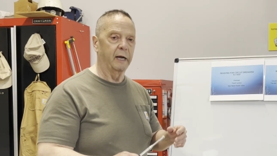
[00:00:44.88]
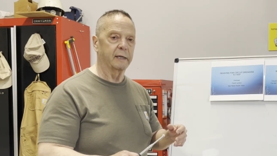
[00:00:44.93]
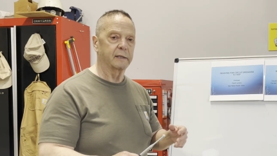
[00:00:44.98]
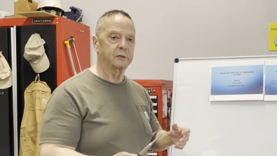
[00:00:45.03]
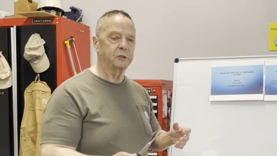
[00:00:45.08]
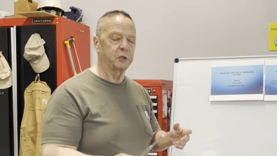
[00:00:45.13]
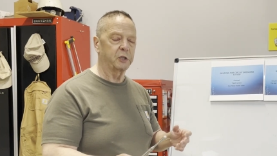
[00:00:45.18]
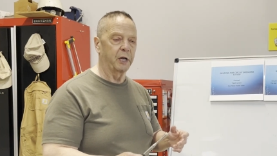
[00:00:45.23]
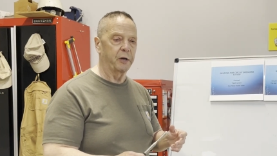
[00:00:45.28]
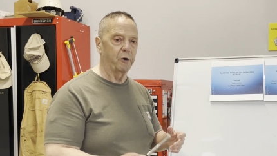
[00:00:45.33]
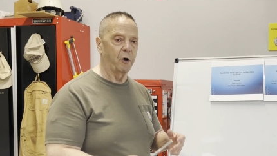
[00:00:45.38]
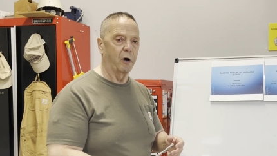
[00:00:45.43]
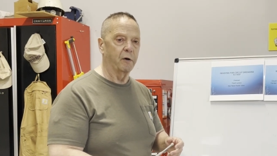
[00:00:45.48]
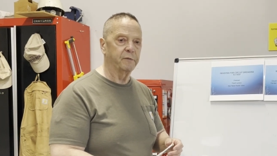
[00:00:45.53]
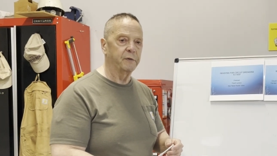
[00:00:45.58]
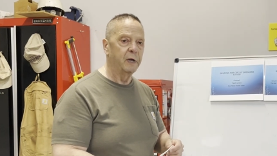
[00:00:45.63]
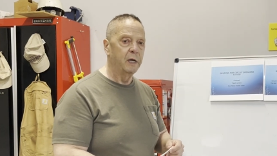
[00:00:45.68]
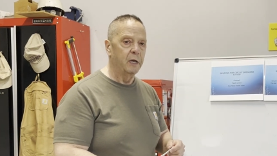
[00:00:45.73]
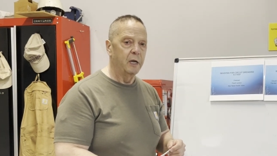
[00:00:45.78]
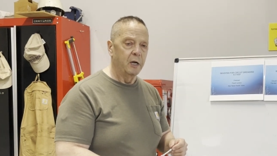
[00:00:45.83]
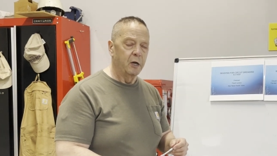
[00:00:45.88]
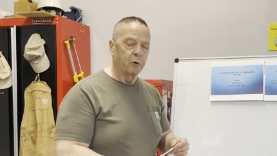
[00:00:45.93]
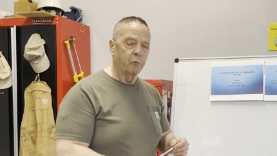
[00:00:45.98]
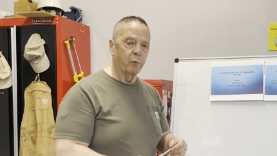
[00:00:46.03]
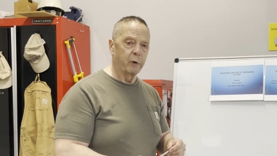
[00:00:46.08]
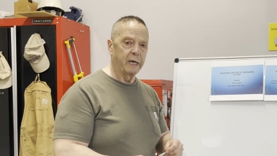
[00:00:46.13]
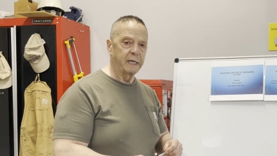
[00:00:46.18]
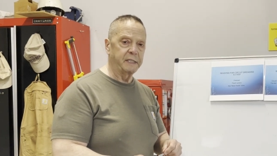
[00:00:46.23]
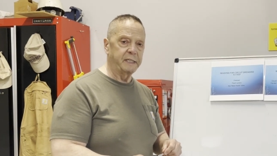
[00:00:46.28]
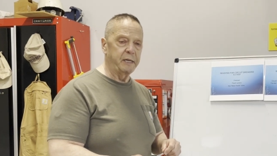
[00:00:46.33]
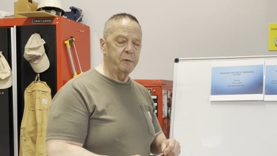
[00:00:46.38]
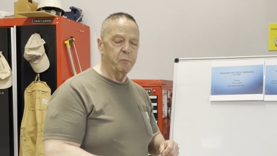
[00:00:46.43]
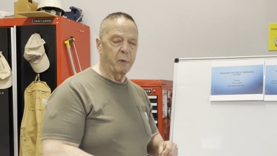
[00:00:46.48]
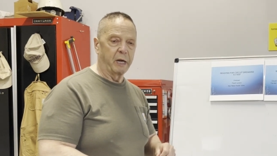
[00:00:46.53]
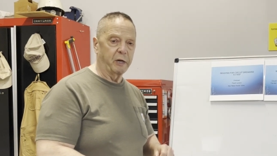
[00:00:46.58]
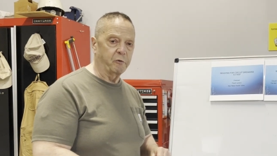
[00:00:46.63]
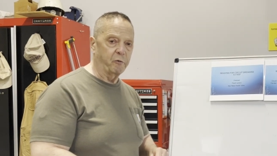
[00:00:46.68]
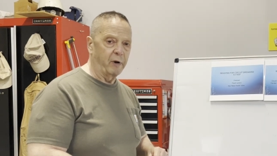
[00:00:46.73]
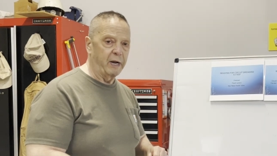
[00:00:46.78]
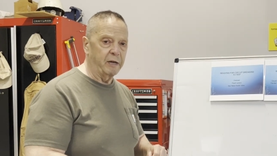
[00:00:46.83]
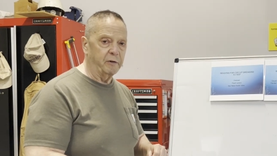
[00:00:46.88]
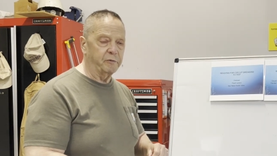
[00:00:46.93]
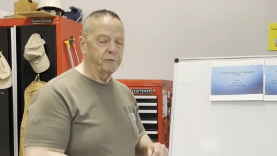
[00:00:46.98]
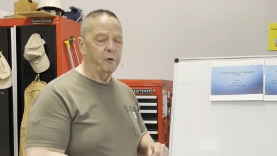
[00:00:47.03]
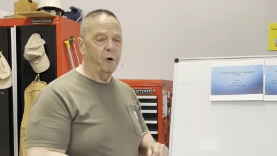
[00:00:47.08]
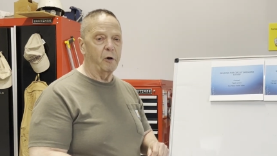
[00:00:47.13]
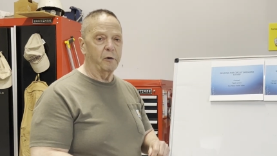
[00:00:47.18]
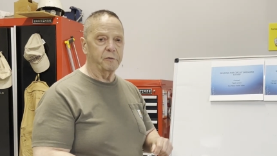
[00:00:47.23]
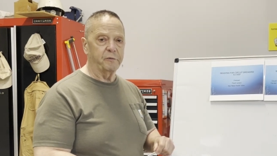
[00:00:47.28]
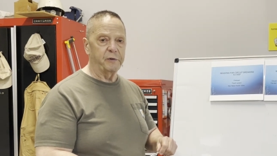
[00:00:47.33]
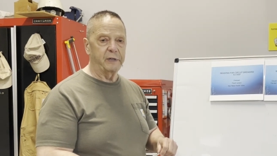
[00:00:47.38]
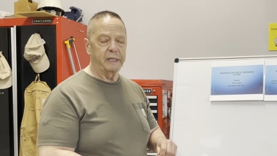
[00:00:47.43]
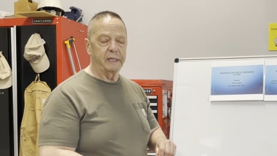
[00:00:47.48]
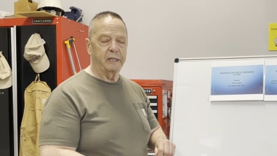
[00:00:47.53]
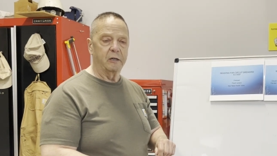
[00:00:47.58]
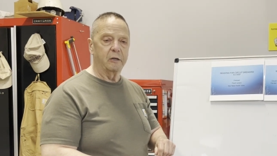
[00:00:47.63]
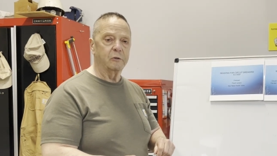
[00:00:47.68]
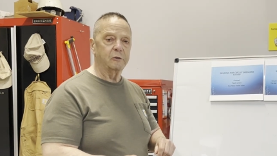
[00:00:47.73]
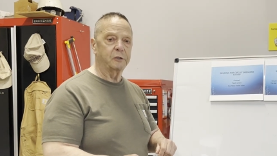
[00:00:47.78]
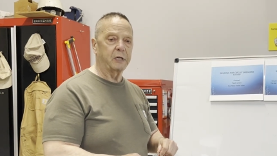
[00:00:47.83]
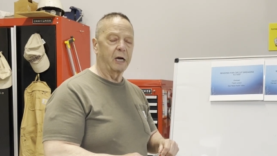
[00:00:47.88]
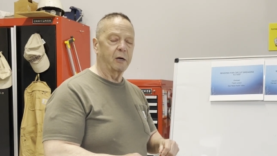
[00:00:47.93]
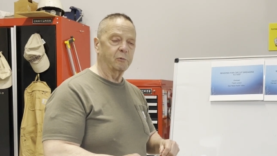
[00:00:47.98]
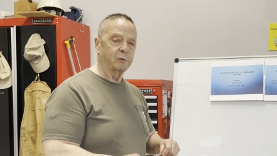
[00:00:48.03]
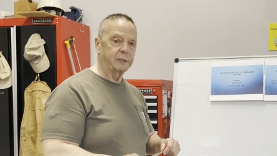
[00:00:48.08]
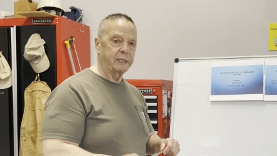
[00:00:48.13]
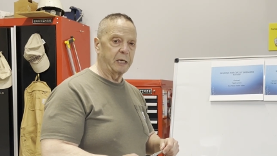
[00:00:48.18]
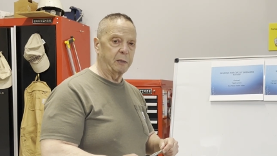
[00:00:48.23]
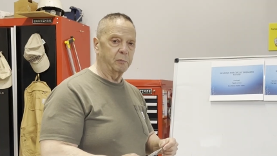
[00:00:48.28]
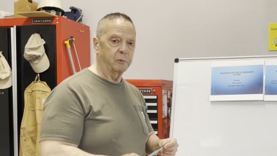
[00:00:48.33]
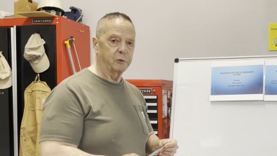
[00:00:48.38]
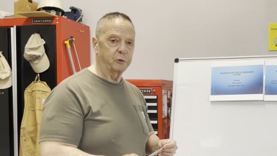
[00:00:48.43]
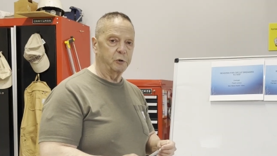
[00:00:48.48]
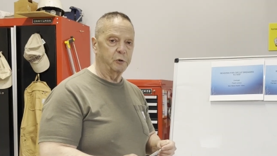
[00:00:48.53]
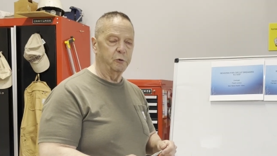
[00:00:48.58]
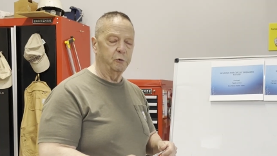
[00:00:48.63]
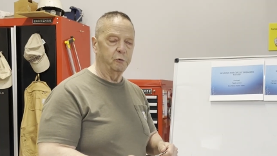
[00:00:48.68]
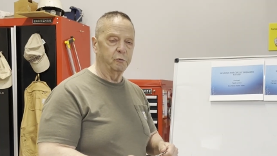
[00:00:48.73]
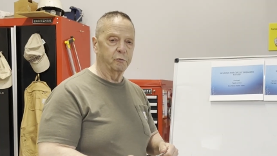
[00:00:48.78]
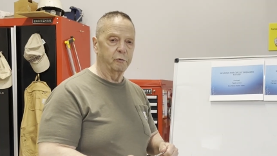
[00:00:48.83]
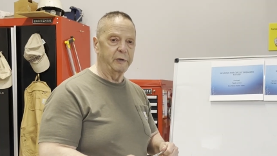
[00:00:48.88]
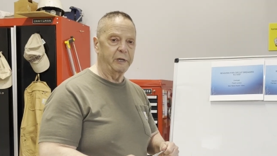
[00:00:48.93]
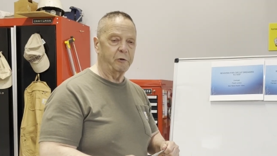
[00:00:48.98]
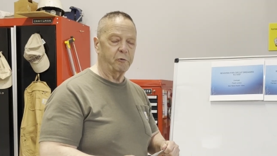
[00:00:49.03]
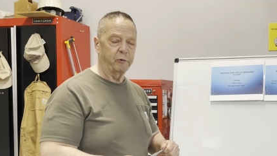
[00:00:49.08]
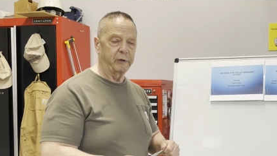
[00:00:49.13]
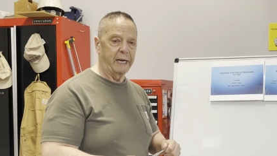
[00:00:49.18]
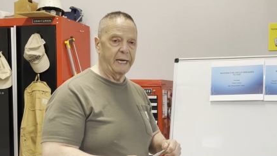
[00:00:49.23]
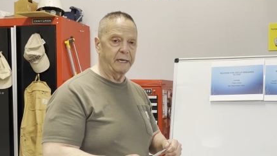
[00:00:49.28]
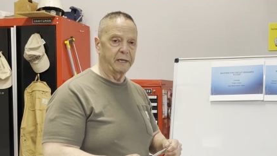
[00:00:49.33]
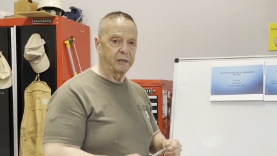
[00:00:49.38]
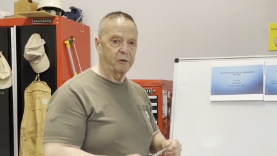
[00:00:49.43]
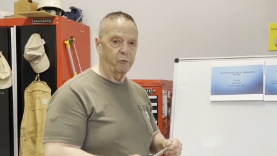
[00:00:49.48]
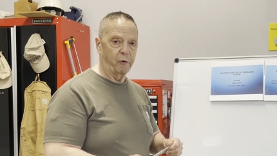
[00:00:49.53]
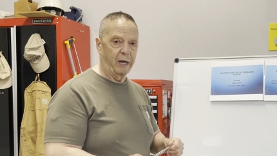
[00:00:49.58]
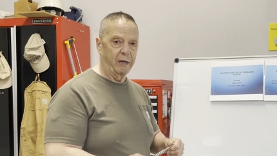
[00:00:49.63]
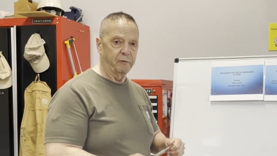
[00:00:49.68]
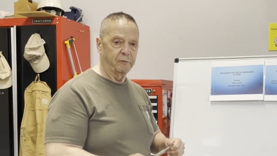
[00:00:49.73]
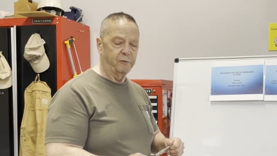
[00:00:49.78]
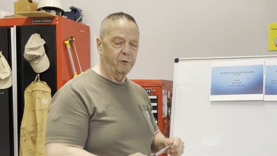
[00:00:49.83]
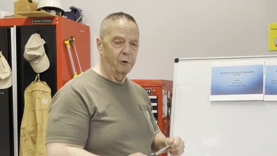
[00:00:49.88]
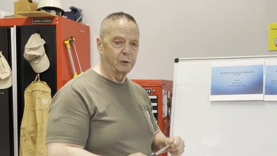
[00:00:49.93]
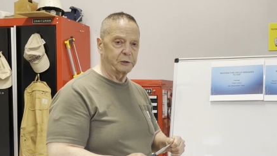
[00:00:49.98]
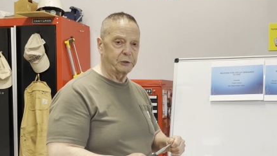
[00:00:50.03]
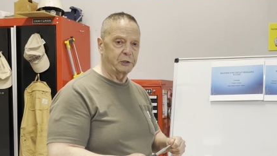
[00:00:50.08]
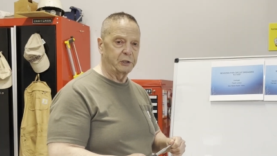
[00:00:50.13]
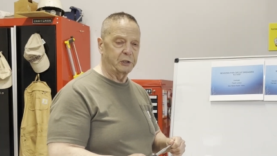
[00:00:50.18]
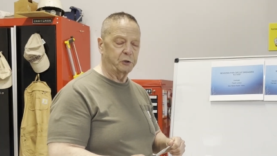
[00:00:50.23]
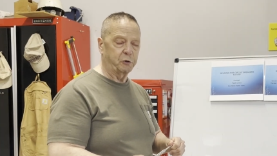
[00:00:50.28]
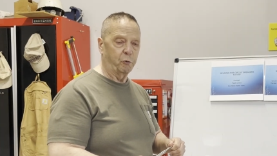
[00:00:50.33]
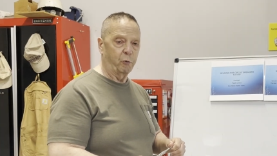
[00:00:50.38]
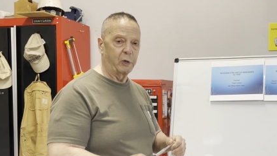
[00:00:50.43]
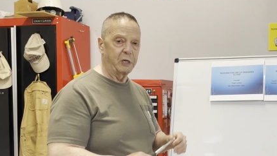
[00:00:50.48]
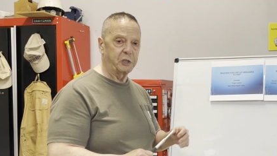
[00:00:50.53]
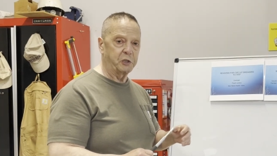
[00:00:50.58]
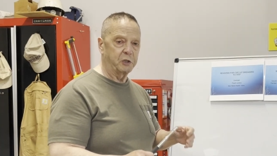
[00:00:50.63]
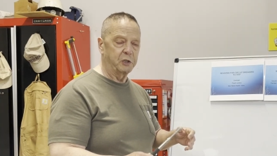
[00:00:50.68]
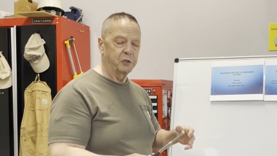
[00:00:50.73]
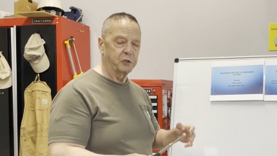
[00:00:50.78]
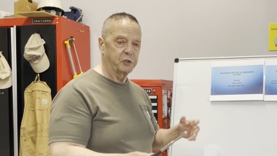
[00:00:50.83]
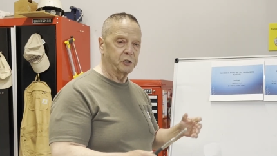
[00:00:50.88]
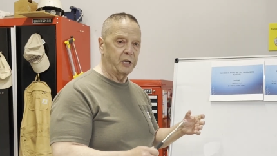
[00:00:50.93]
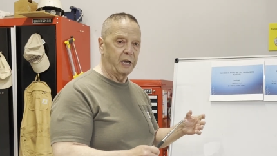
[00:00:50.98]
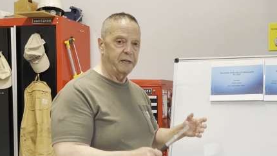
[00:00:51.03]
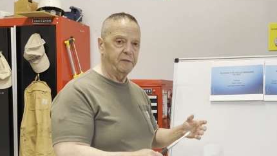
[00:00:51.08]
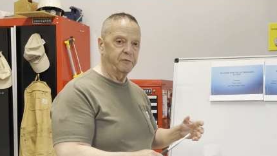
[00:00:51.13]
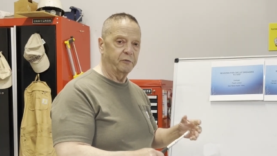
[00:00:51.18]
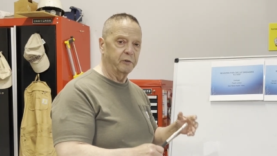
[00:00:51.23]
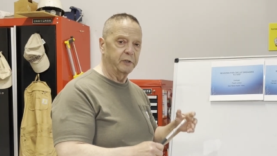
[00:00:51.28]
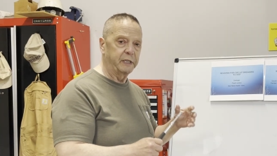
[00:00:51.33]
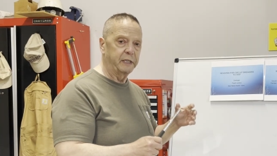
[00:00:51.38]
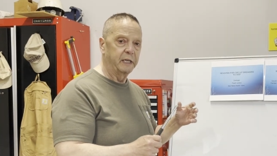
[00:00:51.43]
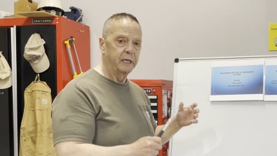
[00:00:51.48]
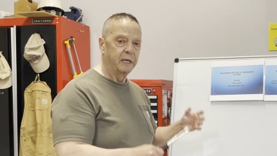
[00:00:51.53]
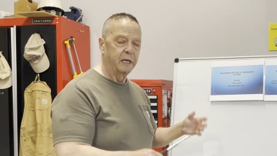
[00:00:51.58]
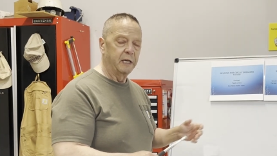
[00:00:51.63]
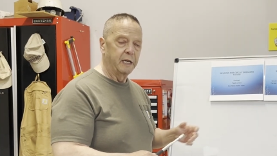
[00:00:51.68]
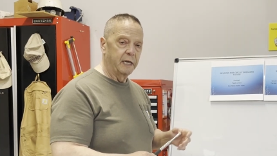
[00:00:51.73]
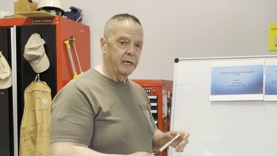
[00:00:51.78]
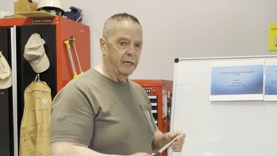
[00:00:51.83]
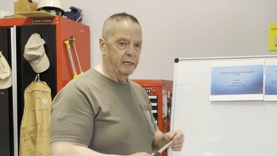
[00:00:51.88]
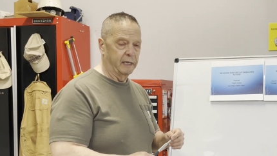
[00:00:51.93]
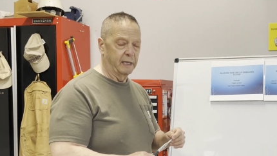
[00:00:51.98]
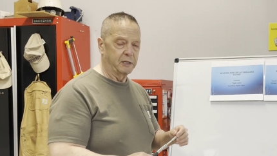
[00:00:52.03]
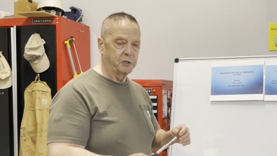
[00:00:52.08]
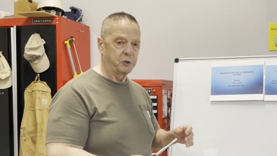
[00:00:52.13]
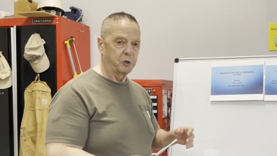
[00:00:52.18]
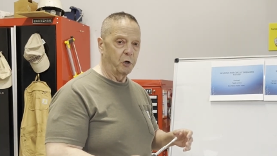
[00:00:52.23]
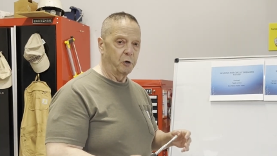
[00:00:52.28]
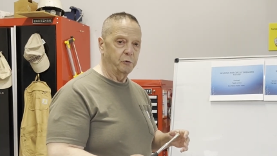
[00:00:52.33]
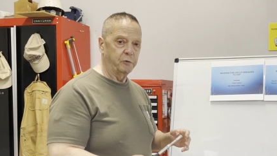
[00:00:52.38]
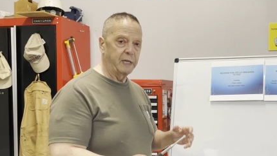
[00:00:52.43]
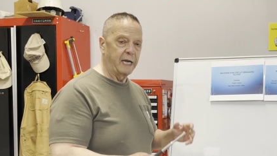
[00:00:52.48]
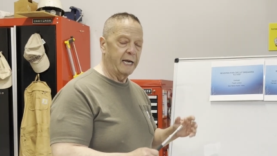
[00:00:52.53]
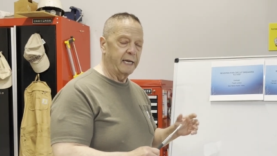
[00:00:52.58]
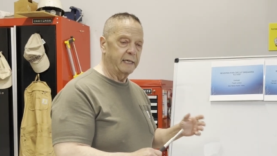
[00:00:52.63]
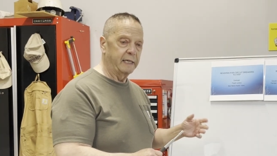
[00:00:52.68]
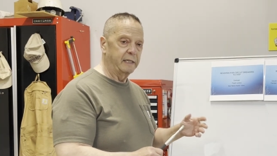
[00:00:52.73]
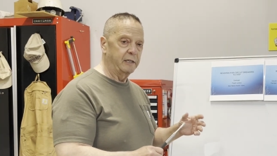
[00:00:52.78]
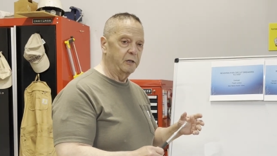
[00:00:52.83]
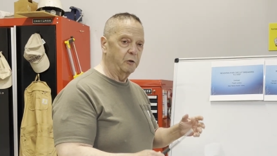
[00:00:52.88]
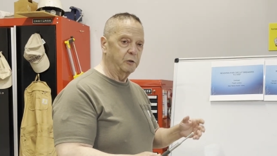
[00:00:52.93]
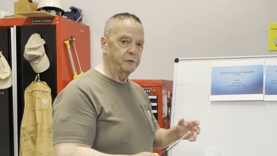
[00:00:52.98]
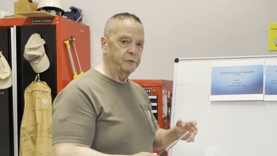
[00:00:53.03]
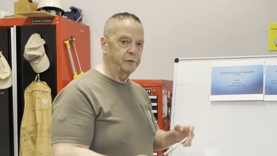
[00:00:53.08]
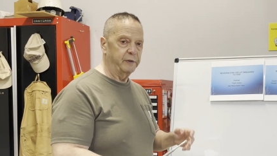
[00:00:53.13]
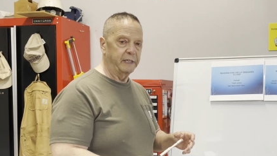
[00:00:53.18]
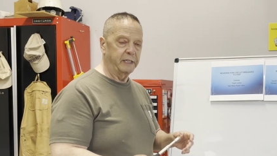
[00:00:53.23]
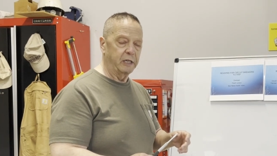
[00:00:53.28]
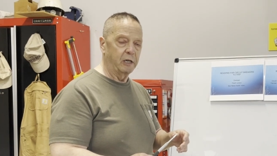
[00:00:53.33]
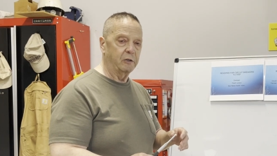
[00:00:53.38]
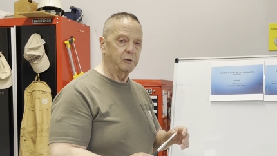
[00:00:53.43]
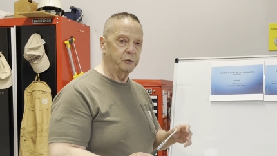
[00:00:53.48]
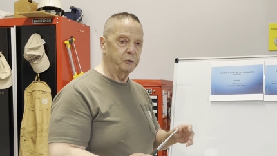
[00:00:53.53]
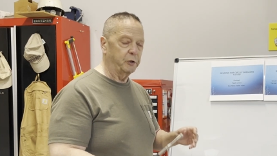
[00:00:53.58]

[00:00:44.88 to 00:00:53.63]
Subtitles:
shut off. When I did my ground fault videos, I was able to recreate a ground fault situation safely, and I showed that in those videos.